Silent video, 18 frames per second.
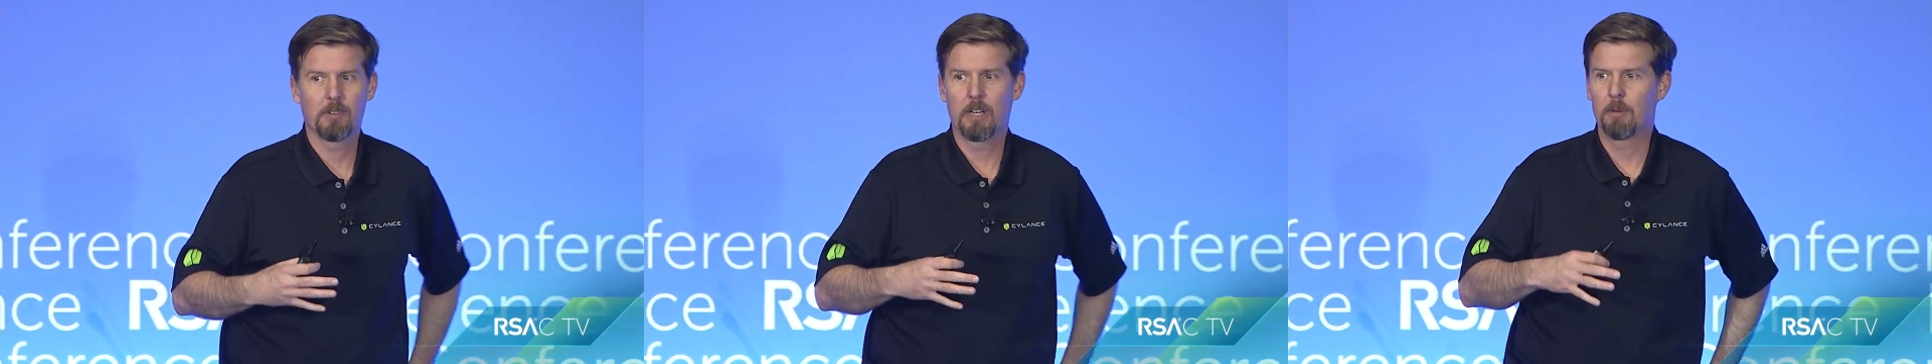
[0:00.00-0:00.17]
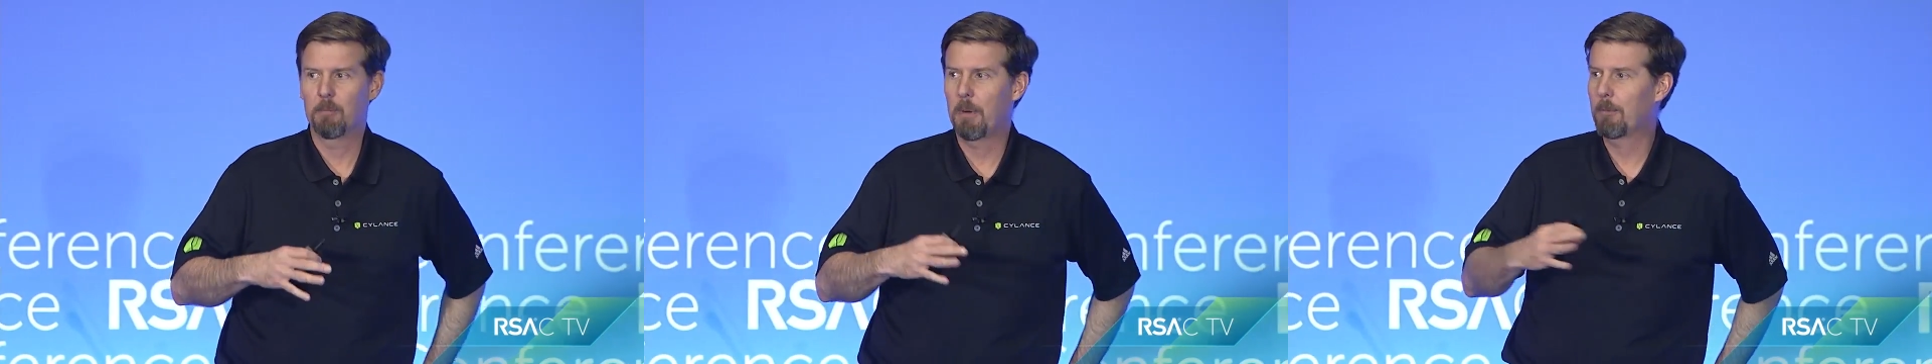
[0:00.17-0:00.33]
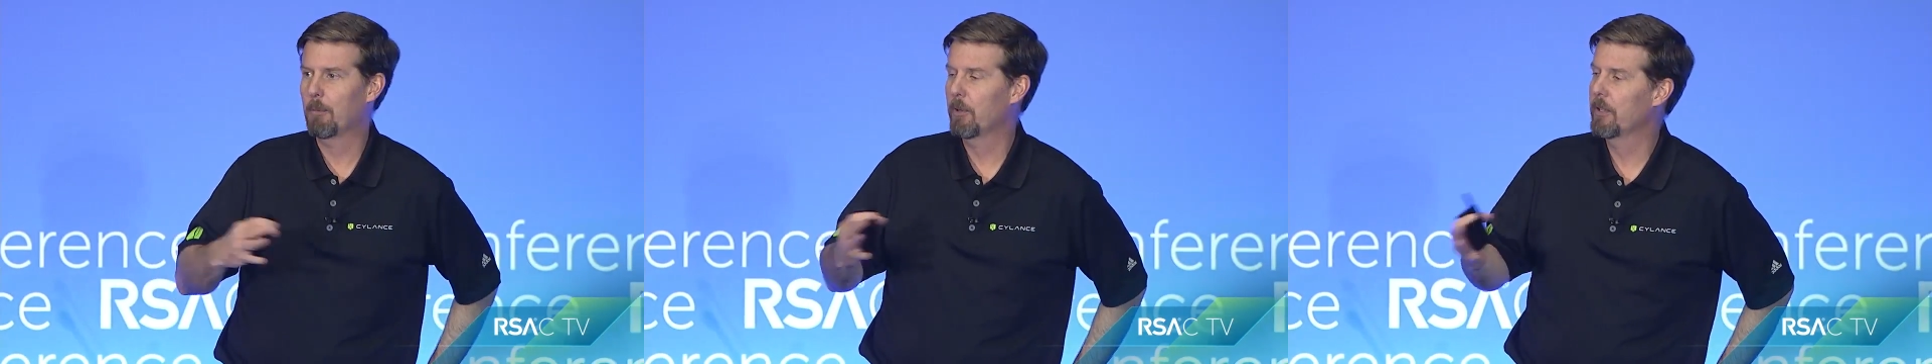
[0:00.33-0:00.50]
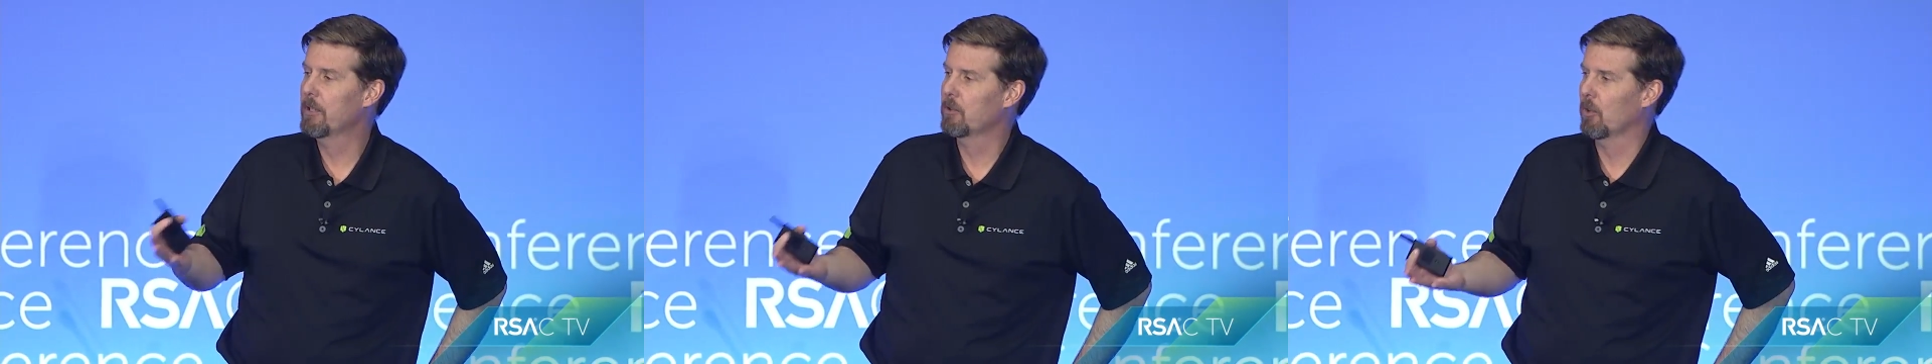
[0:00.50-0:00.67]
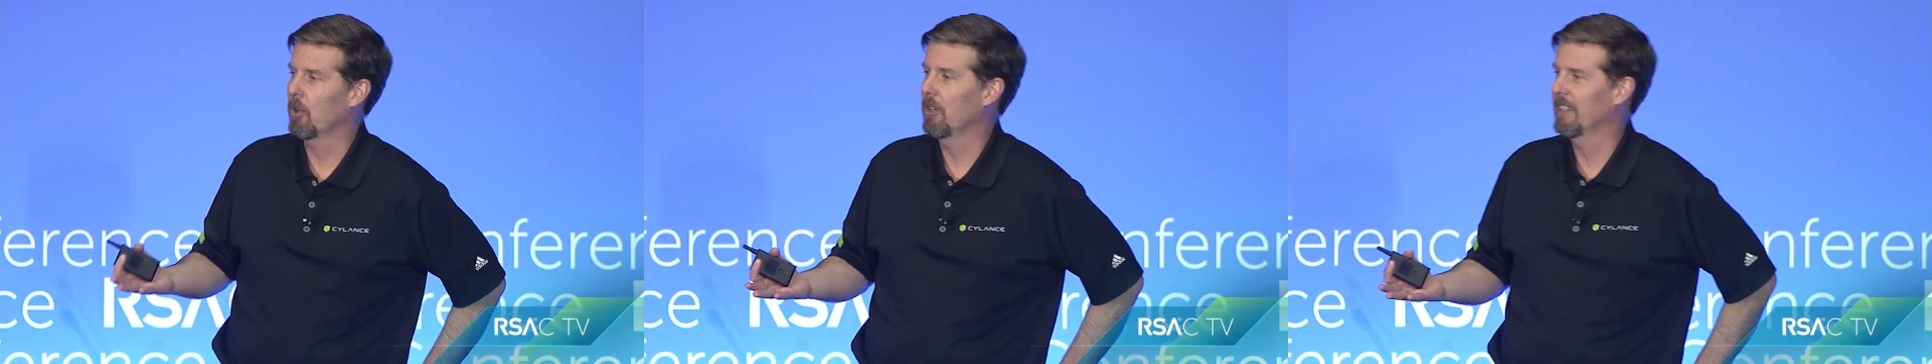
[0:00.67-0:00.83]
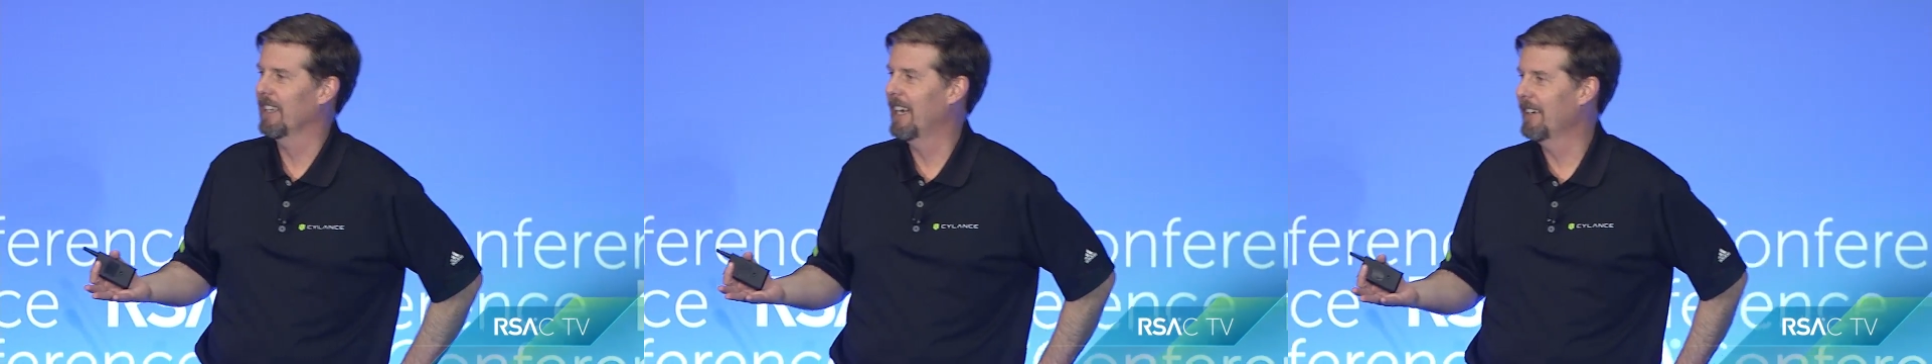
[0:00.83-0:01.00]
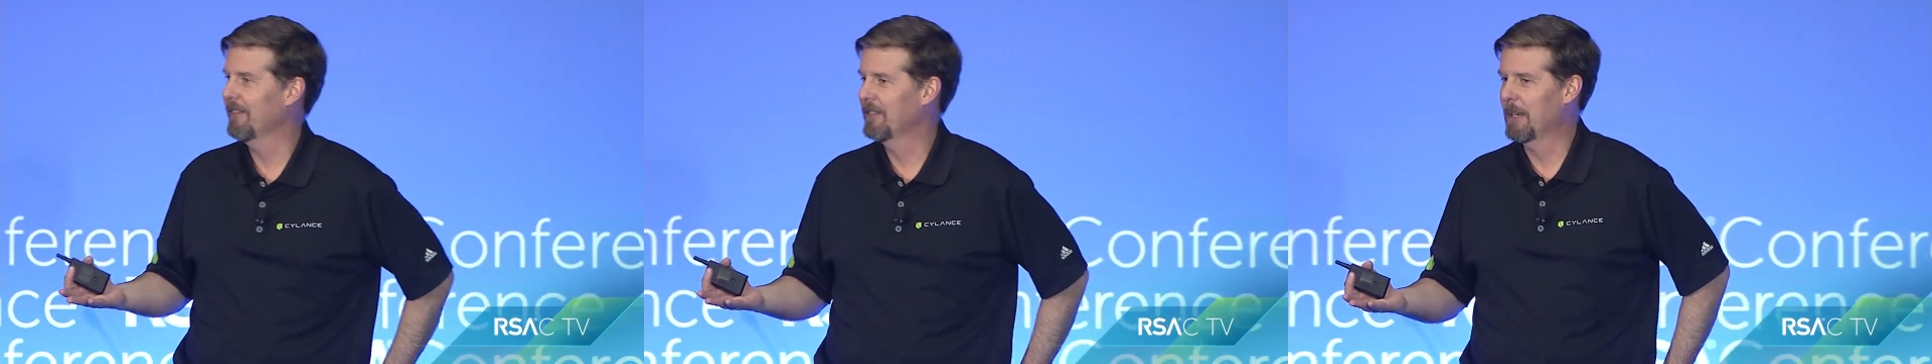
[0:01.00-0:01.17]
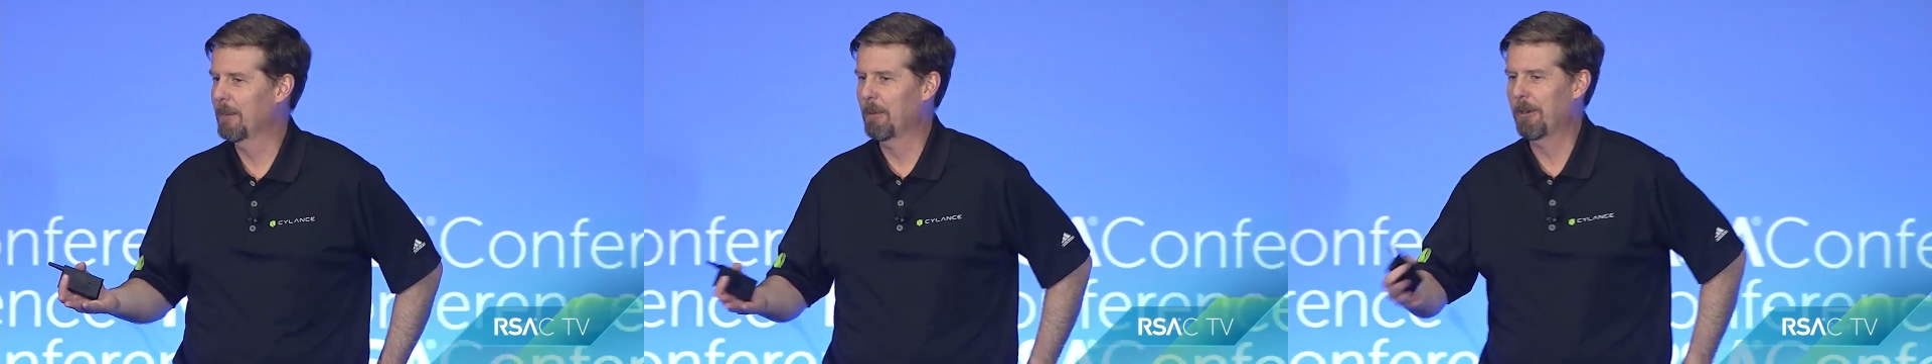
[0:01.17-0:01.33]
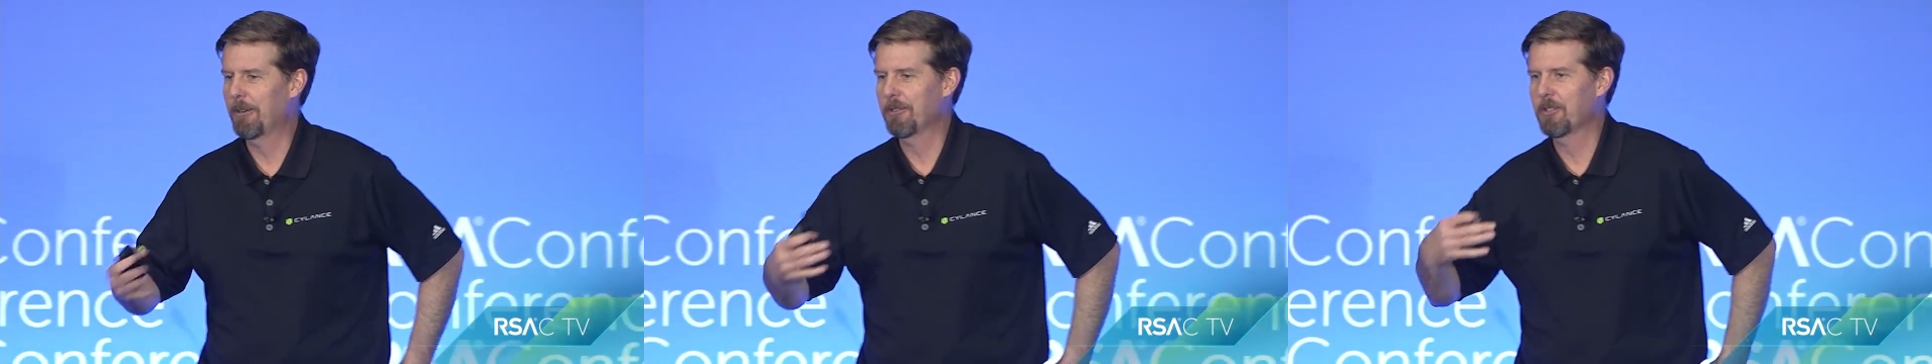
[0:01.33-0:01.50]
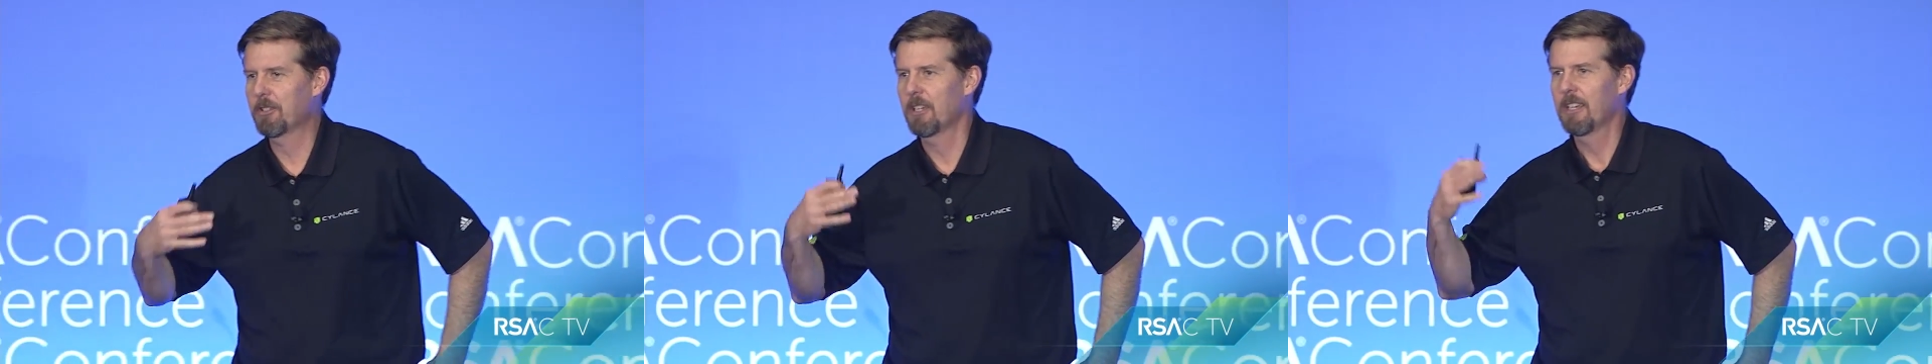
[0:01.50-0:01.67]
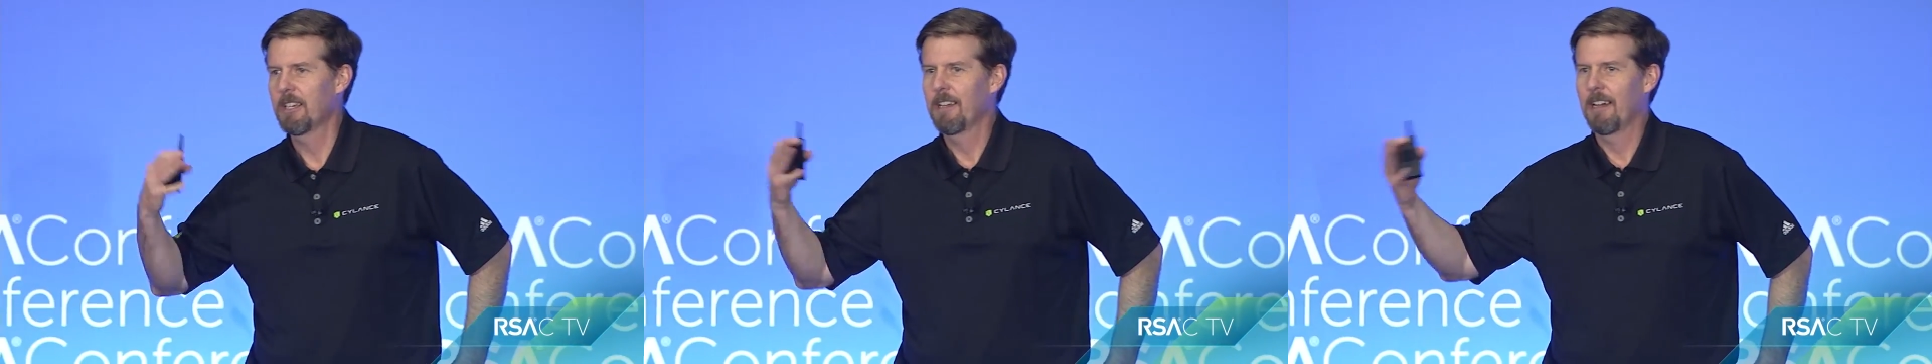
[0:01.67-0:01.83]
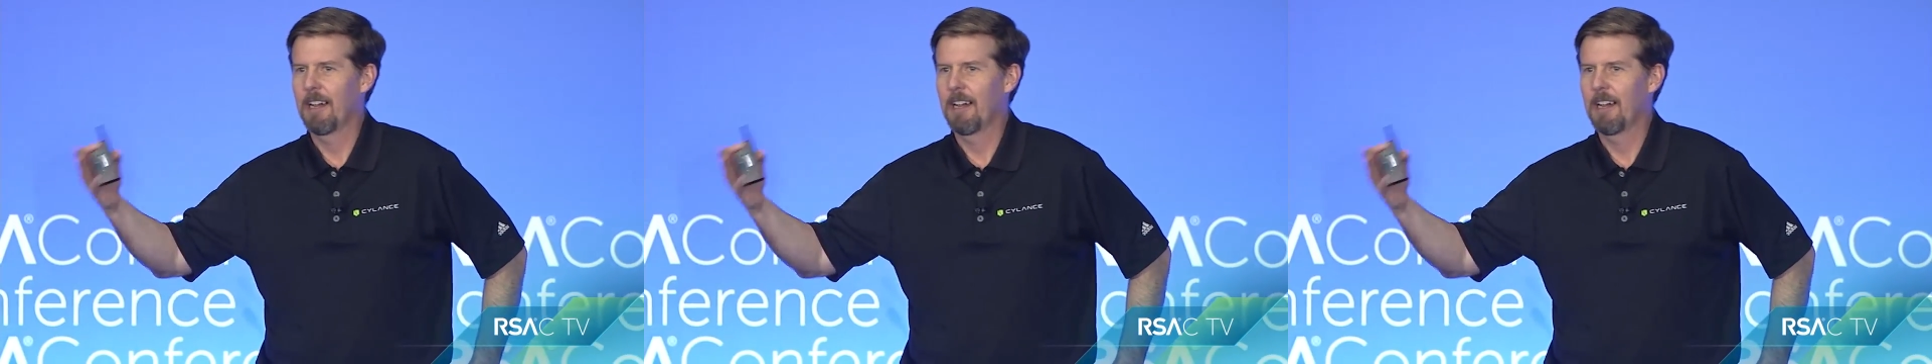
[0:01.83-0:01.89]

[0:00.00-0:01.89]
Now remember, these are all live demos.